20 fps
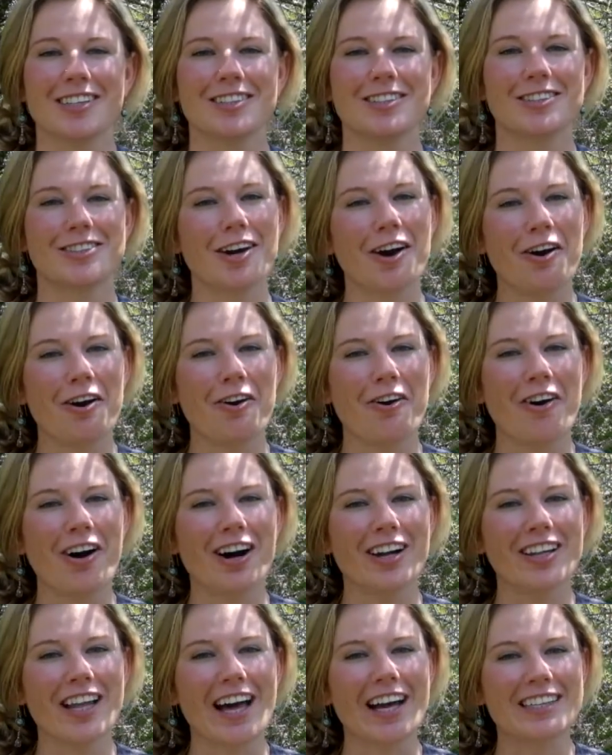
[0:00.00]
So
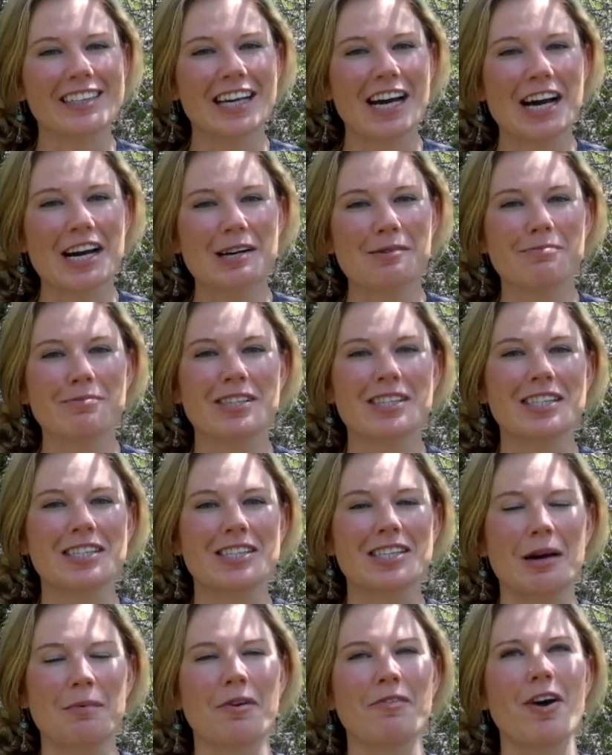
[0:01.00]
a lot of times
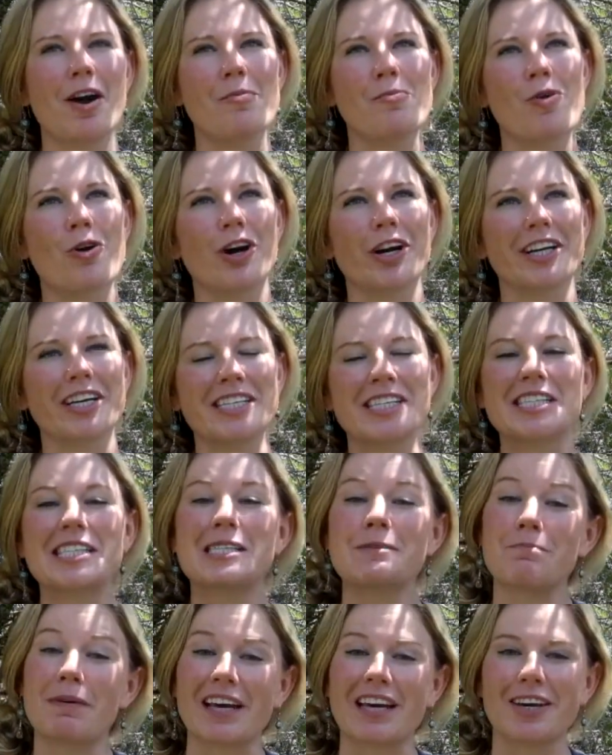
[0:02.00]
some of our more
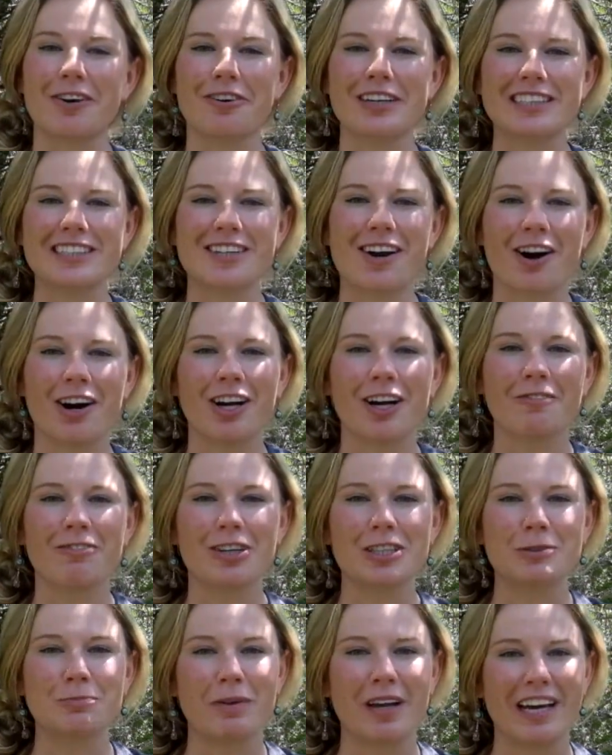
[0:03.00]
conspicuous
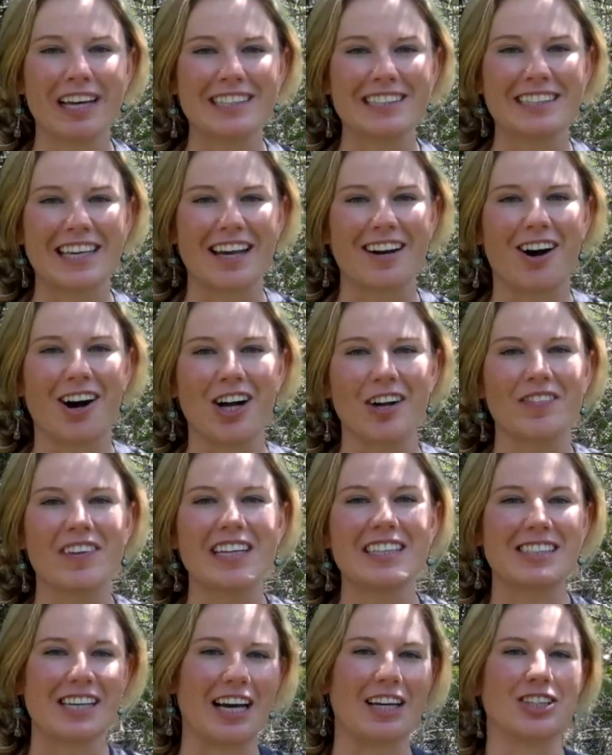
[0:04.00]
carnivorous plants get all of the
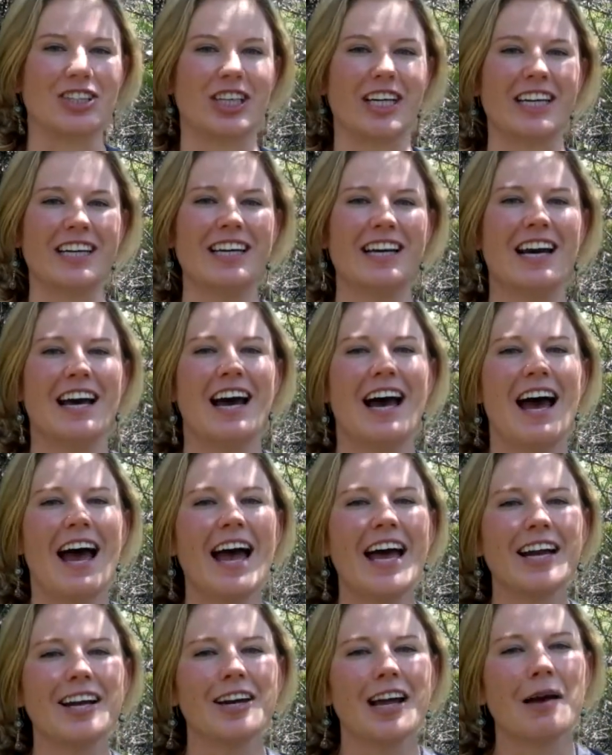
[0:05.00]
attention and
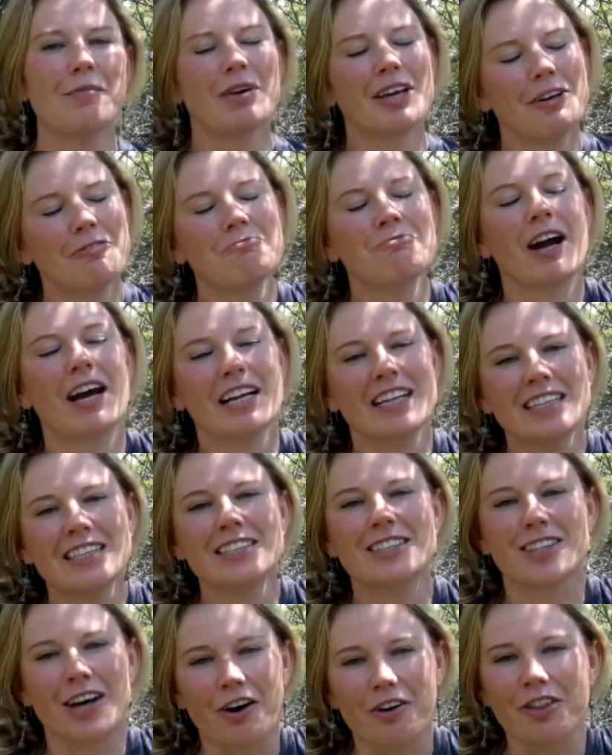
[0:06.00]
I mean rightly
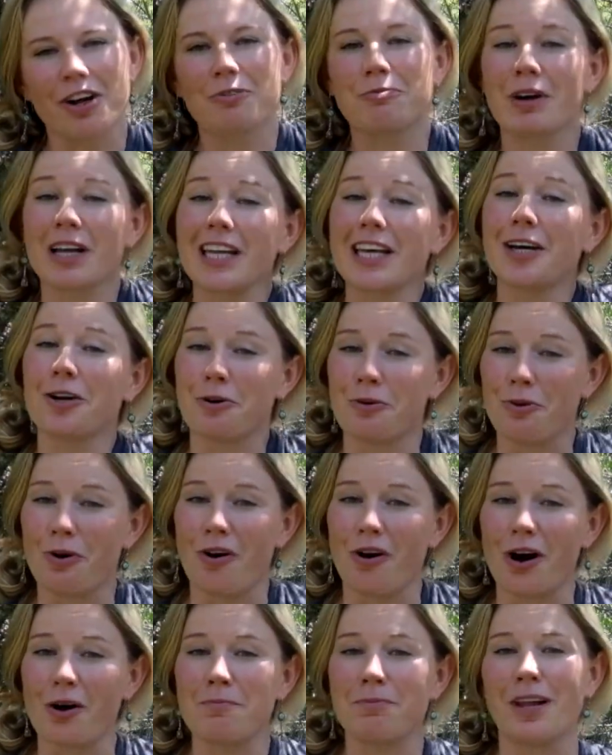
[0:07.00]
so they're really
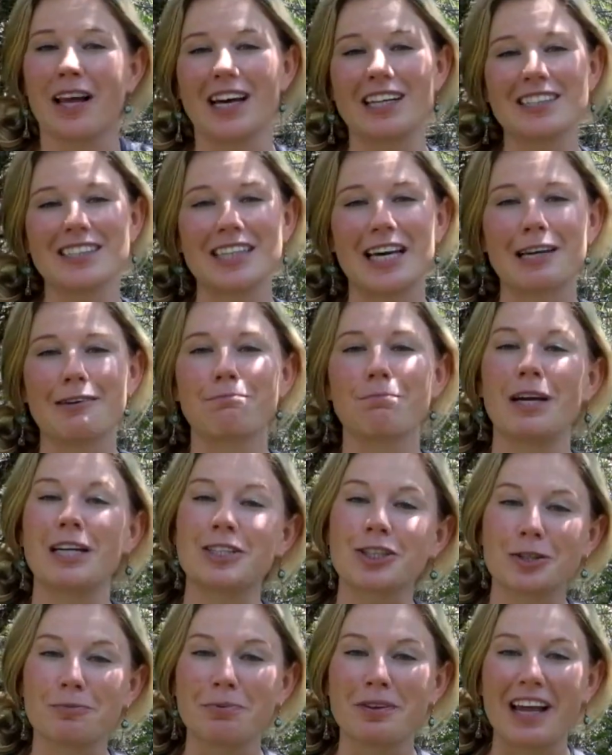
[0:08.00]
cool plants like
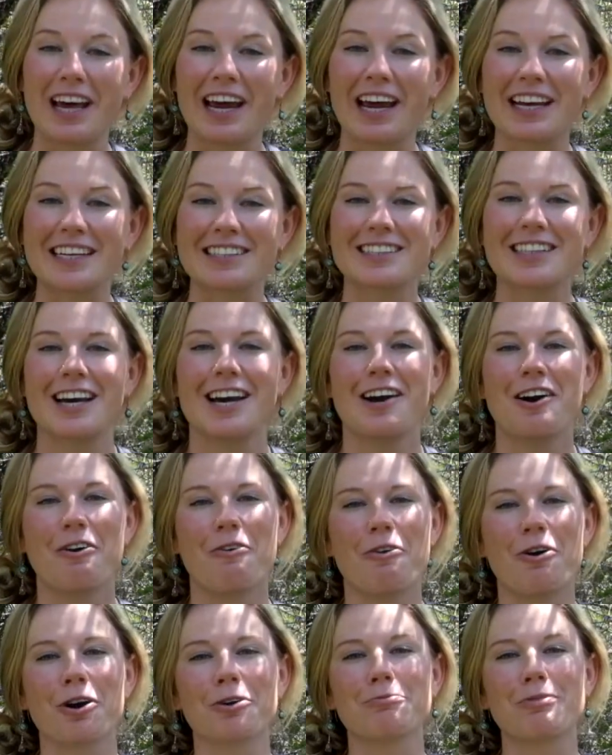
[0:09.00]
pitcher plant
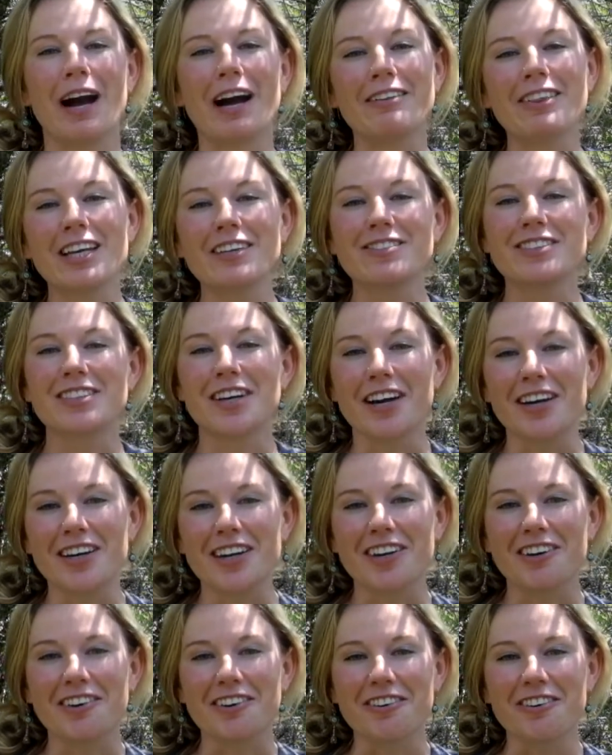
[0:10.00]
or roundleaf
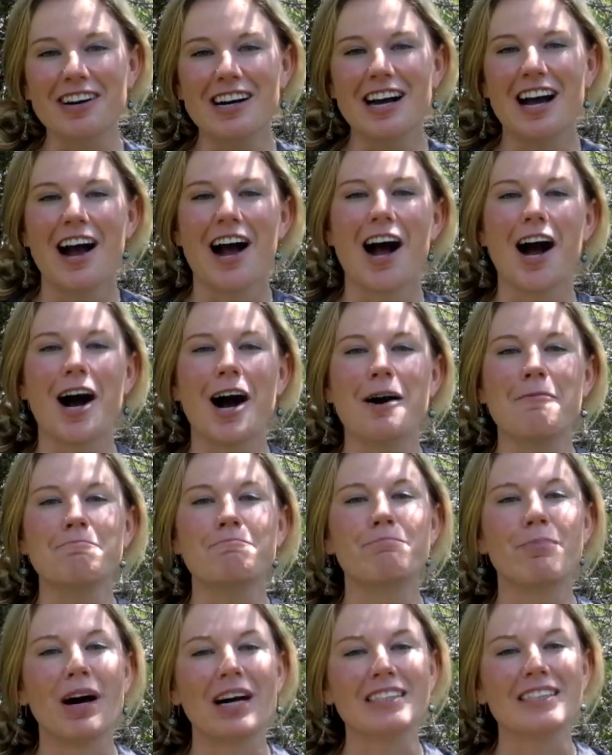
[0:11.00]
sundew um,
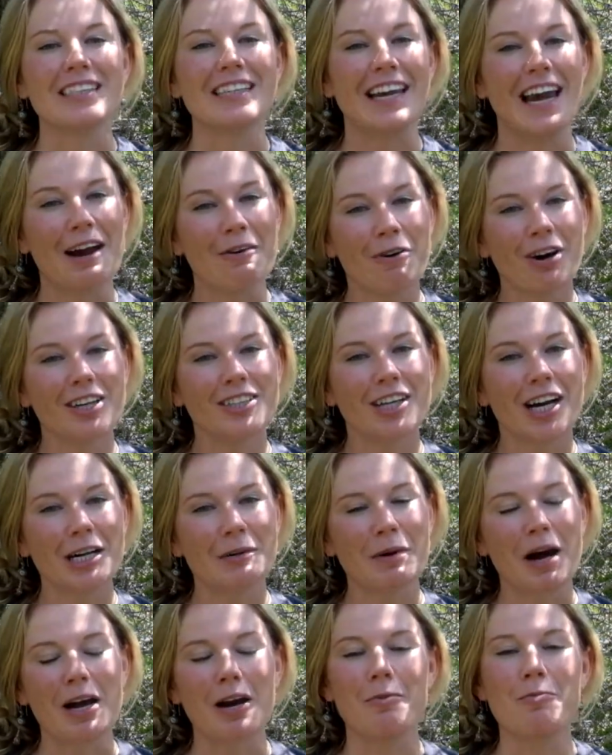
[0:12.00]
but today I want to talk
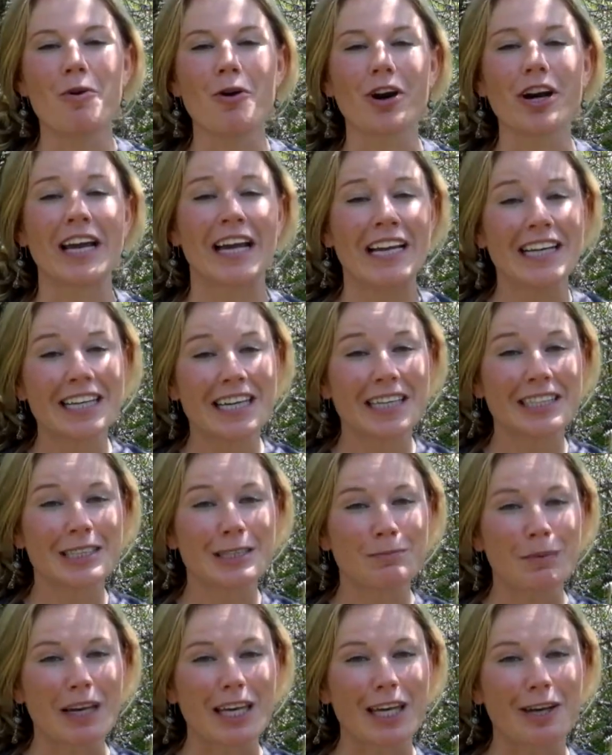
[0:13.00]
about a more
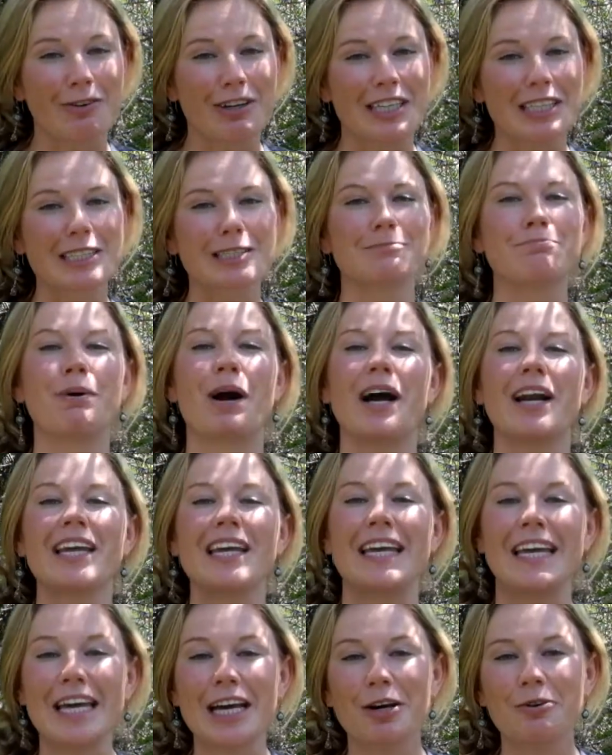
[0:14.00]
inconspicuous but
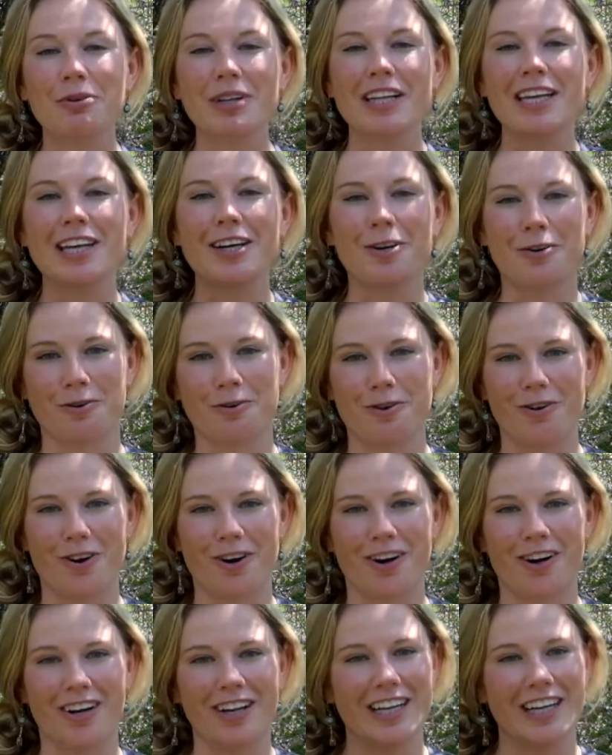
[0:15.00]
equally
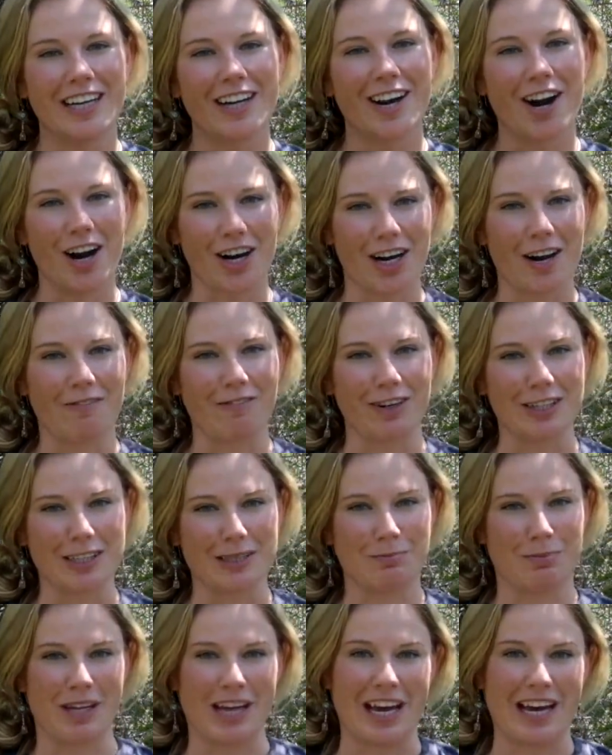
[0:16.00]
cool
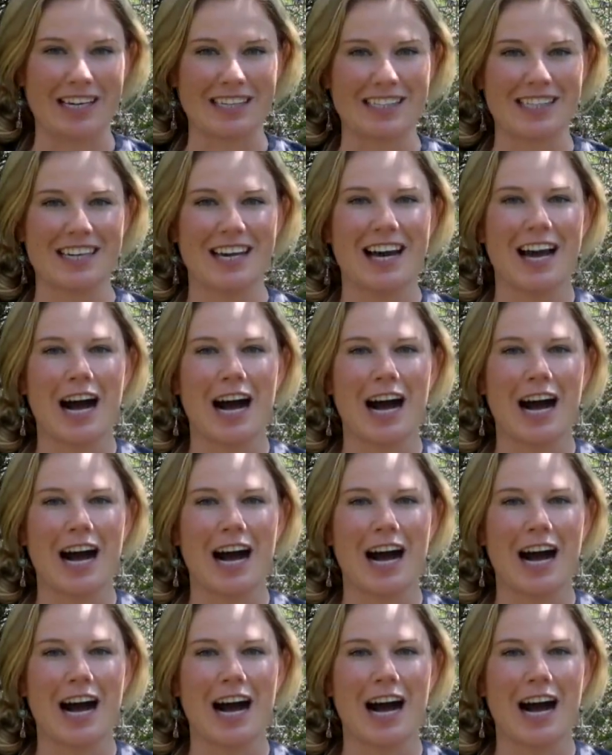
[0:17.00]
carnivorous plant.